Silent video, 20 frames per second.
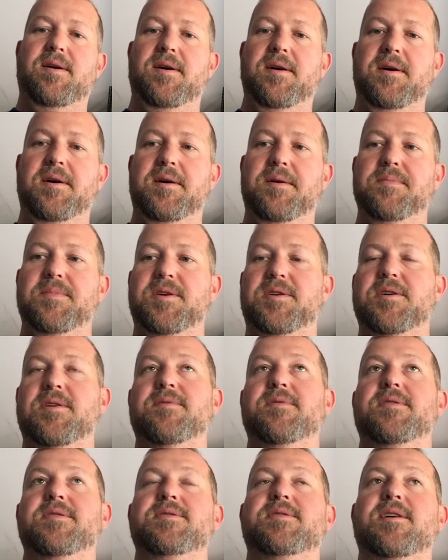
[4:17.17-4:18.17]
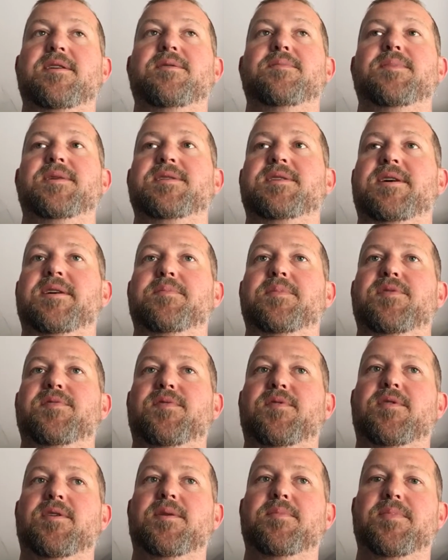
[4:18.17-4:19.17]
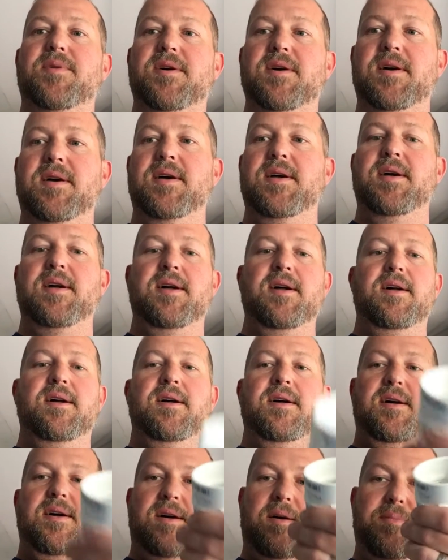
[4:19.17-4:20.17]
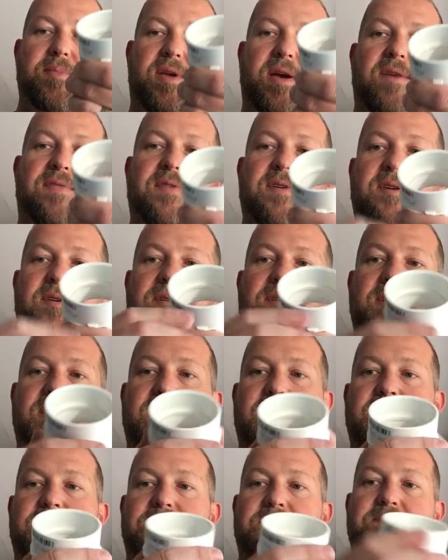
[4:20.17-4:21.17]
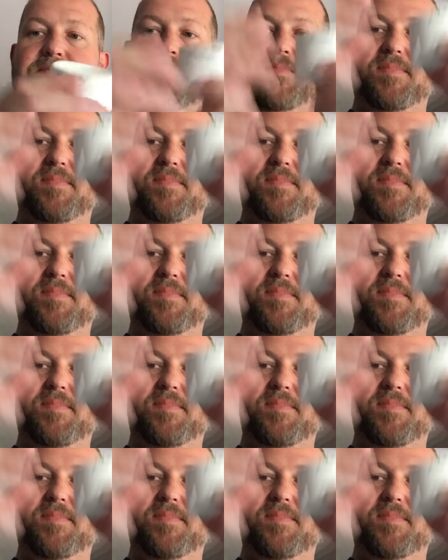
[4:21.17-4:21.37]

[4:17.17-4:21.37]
You couldn't really tell in my tank before, but I'm definitely,